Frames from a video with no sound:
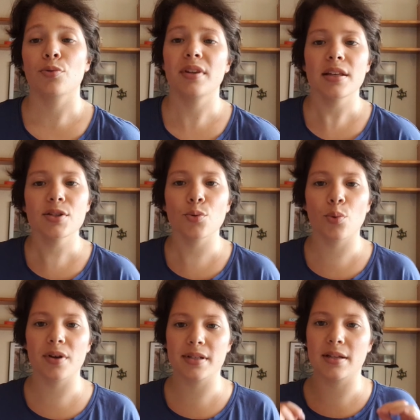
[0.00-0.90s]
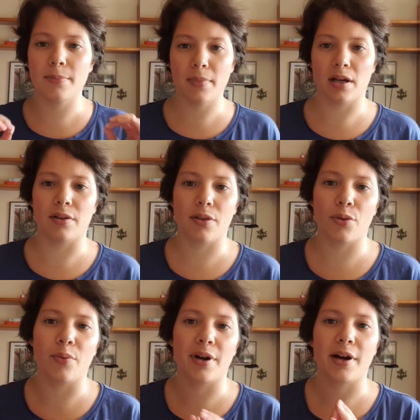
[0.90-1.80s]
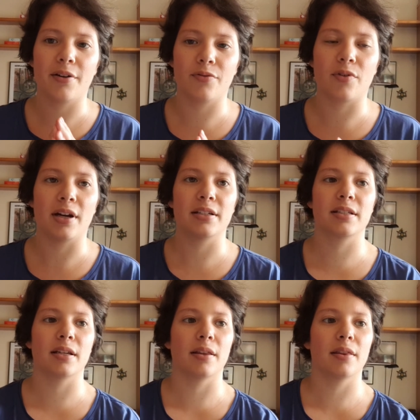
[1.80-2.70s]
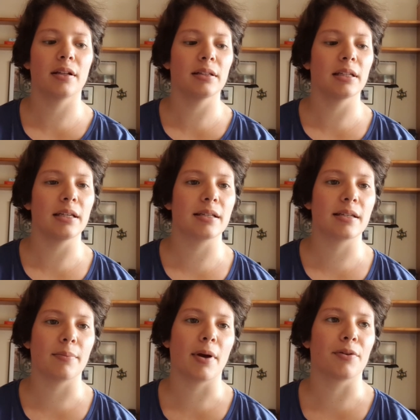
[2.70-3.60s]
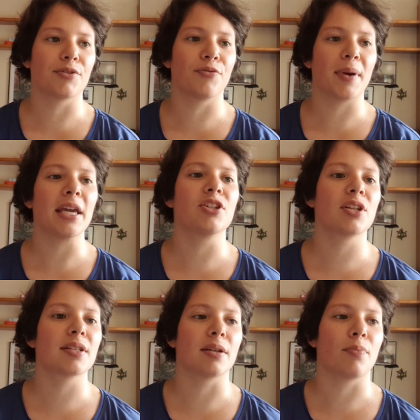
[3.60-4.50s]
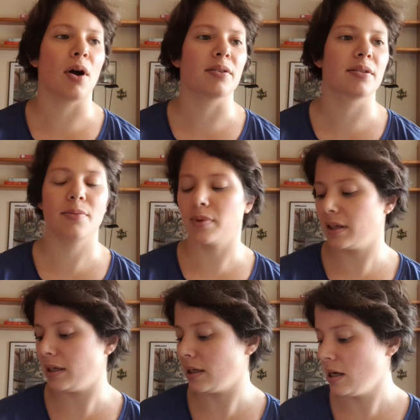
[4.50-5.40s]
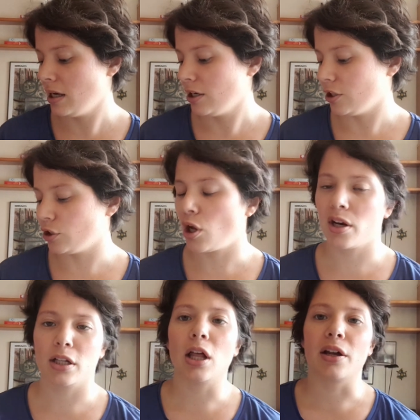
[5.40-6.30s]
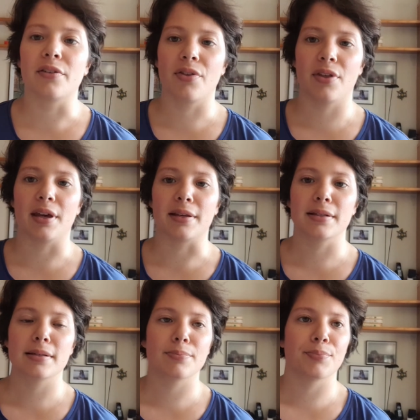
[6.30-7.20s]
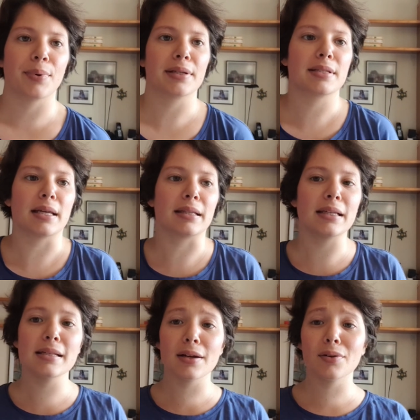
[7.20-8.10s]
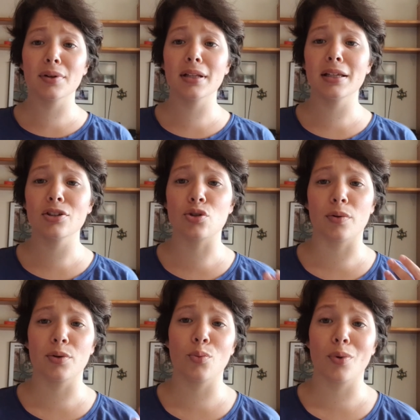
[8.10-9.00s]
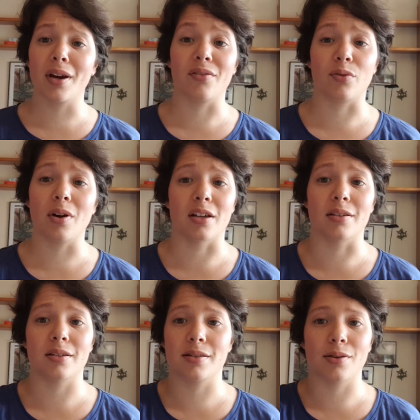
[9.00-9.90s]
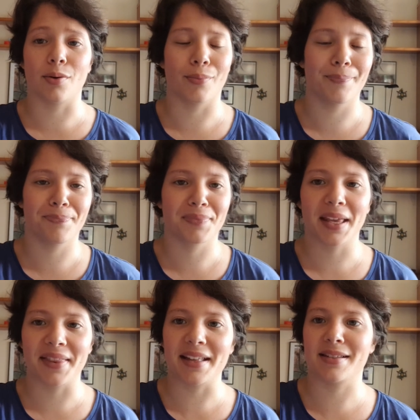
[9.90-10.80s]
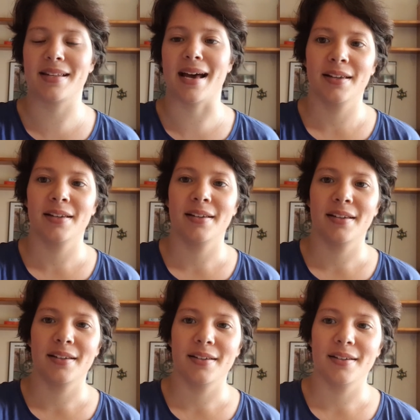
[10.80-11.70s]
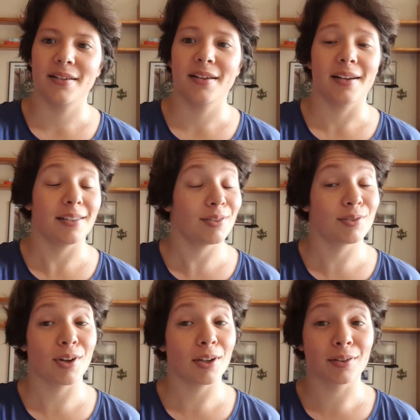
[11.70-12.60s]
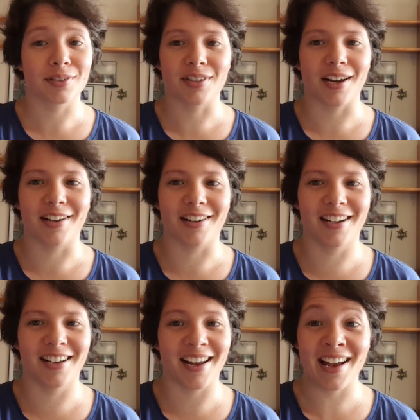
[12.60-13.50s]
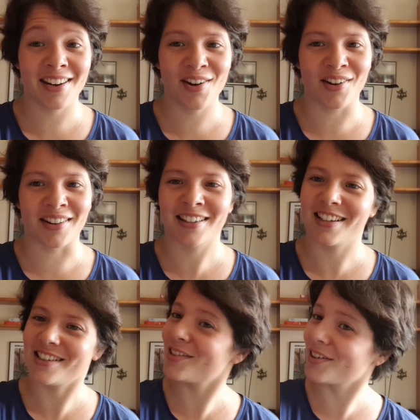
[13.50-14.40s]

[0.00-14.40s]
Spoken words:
this was the month where I read the least amount of pages and possibly not a lot of things, but at least I really enjoyed what I've read, so that's that. I do not look tired at all. It's your